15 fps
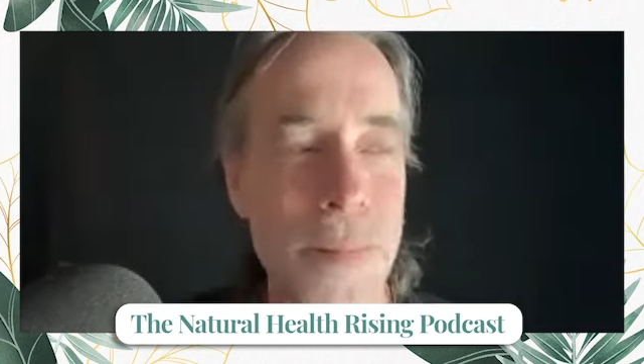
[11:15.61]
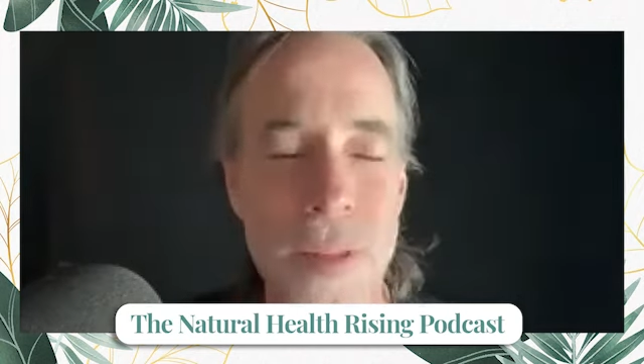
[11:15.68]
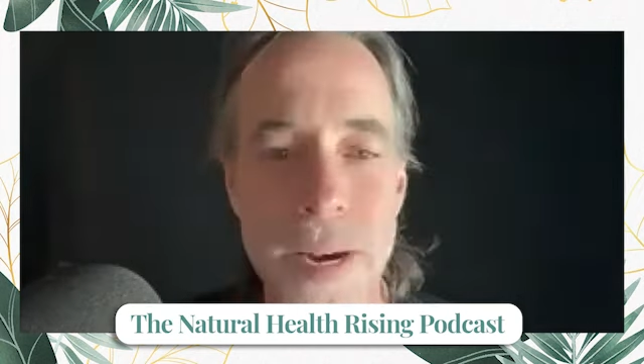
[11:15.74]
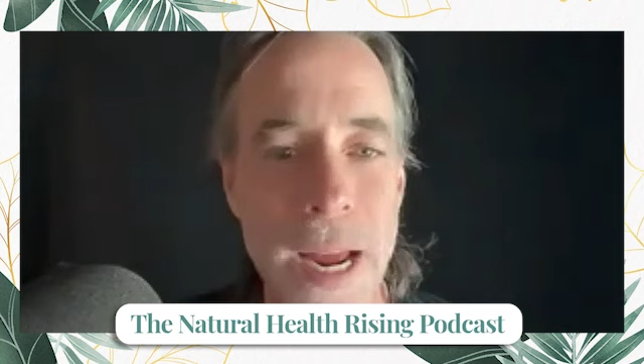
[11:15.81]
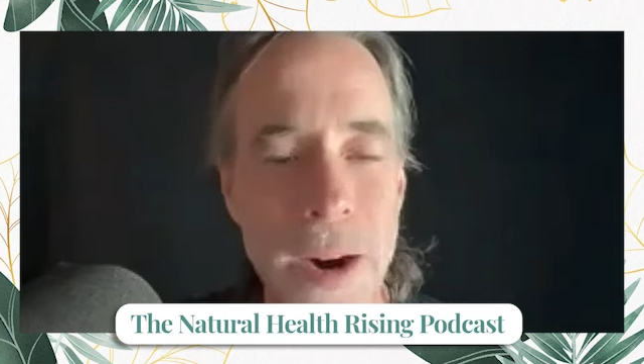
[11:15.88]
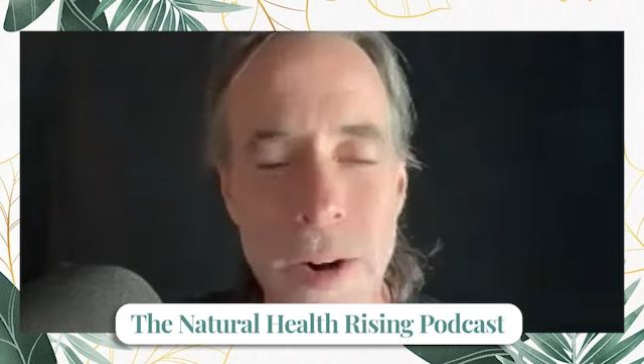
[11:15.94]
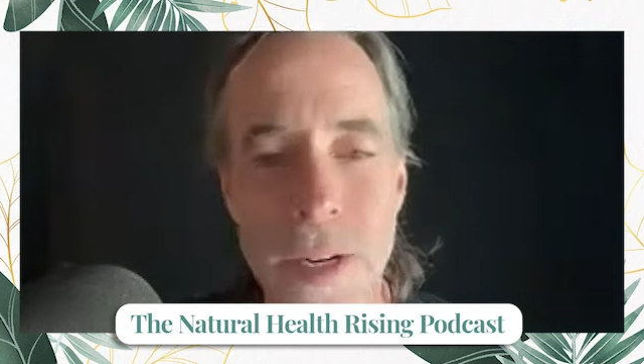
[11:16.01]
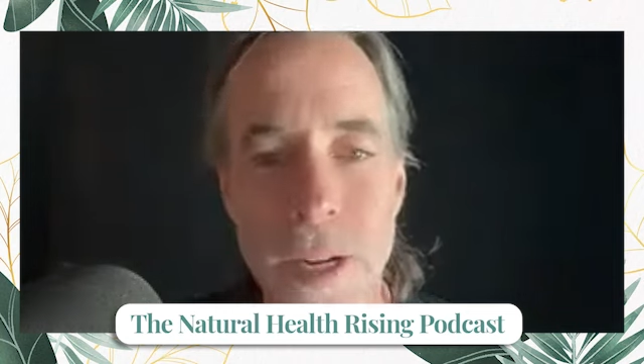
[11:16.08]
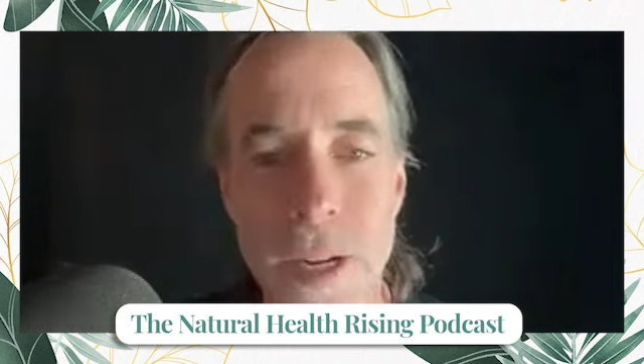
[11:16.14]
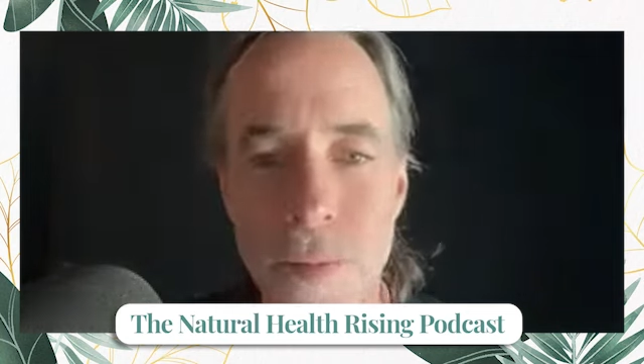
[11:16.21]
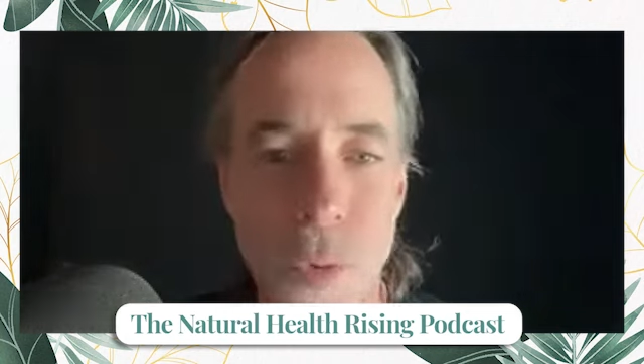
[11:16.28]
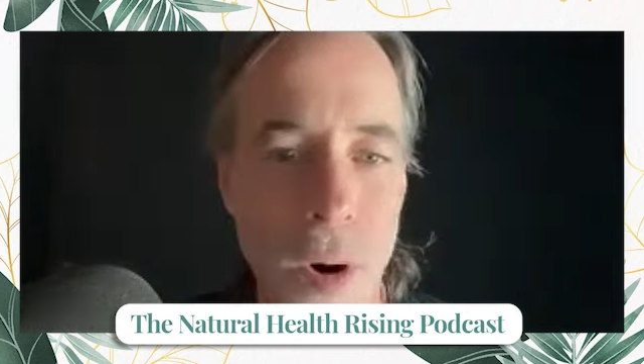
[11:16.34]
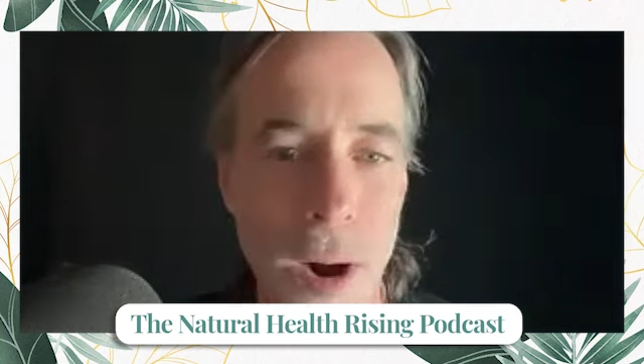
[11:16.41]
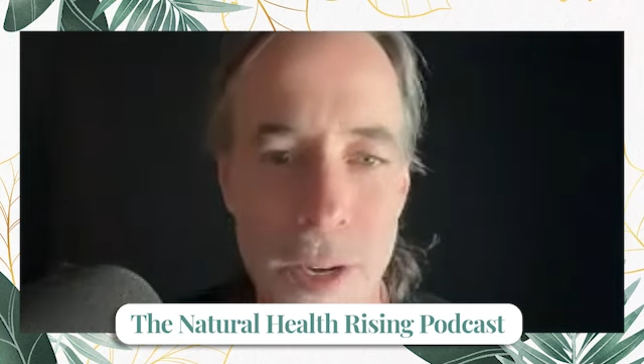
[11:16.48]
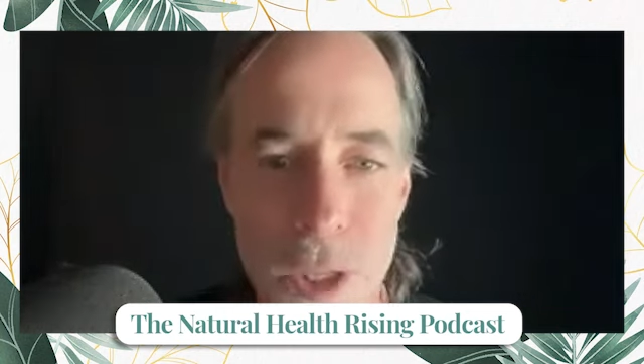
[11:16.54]
the narrative
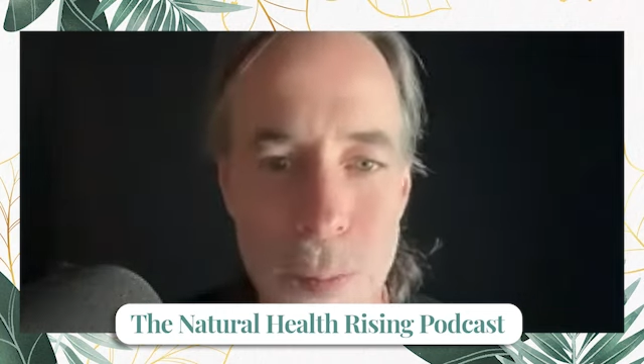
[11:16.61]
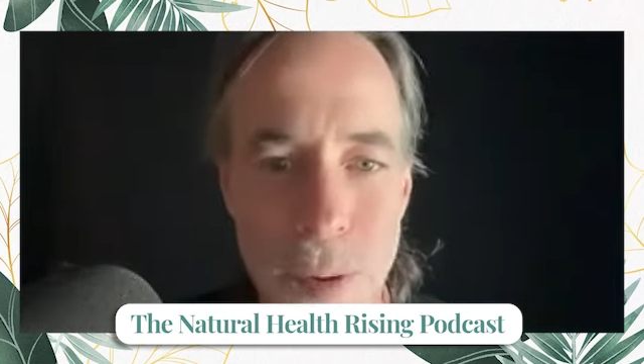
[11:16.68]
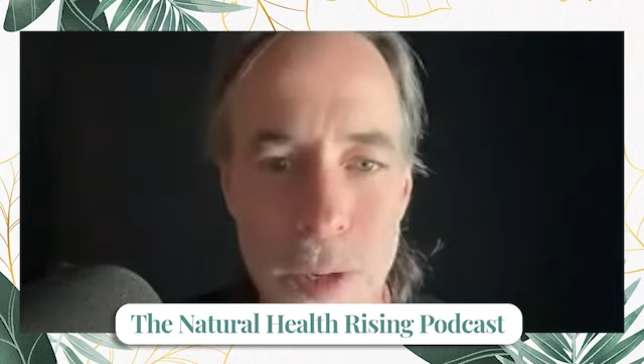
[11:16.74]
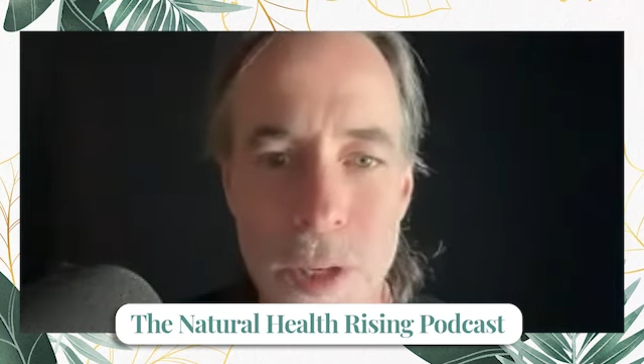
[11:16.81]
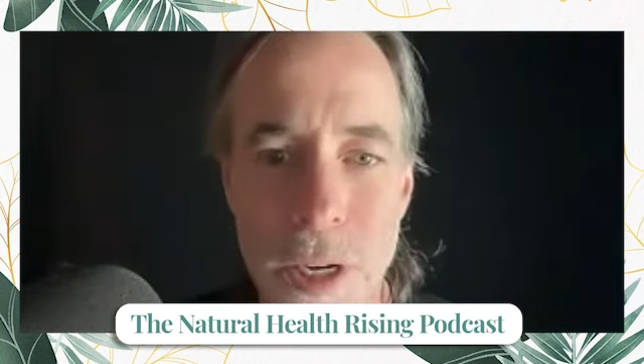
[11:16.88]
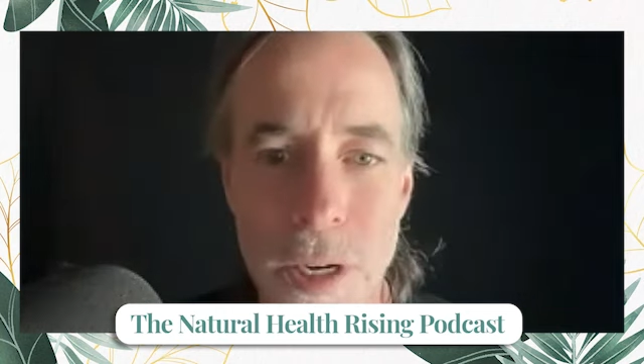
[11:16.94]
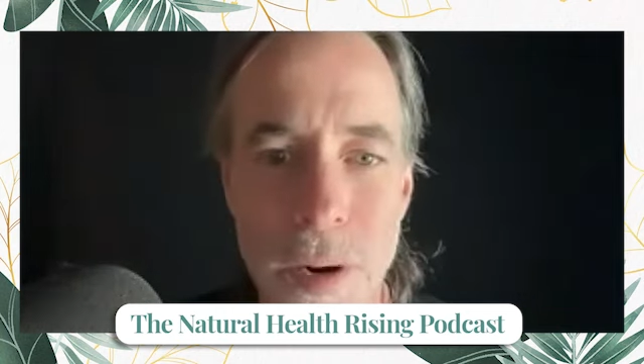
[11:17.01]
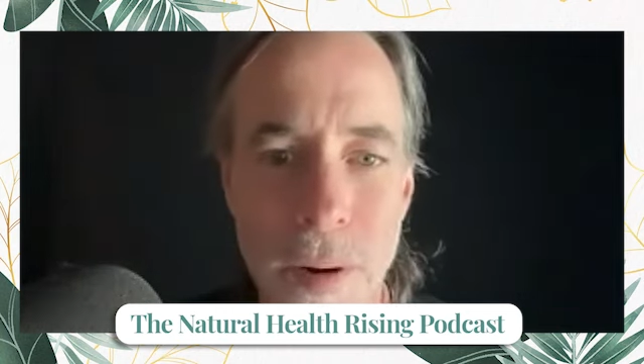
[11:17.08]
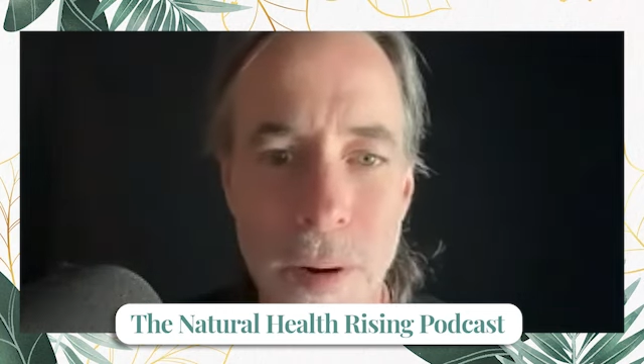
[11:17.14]
we're all supposed to go